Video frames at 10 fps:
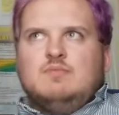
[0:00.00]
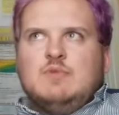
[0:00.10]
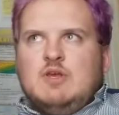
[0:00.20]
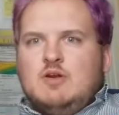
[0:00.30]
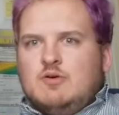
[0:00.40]

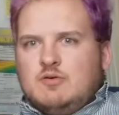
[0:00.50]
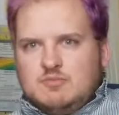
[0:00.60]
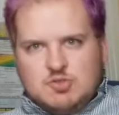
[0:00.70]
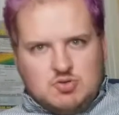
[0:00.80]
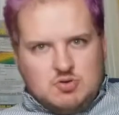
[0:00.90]
I'm
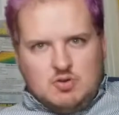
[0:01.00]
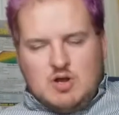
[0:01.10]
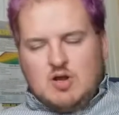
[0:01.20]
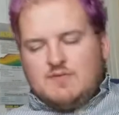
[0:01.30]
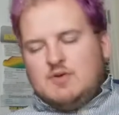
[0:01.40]
sure a
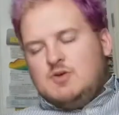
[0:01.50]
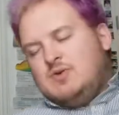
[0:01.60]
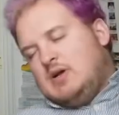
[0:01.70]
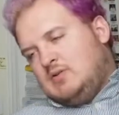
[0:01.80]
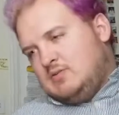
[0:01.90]
lot of you
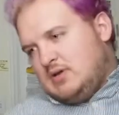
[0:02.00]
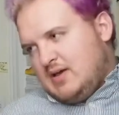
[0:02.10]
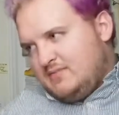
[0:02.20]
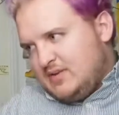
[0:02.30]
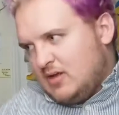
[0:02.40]

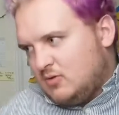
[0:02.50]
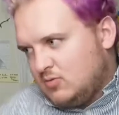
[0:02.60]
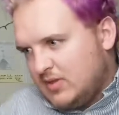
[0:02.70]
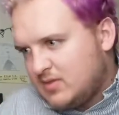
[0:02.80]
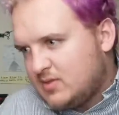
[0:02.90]
have dealt with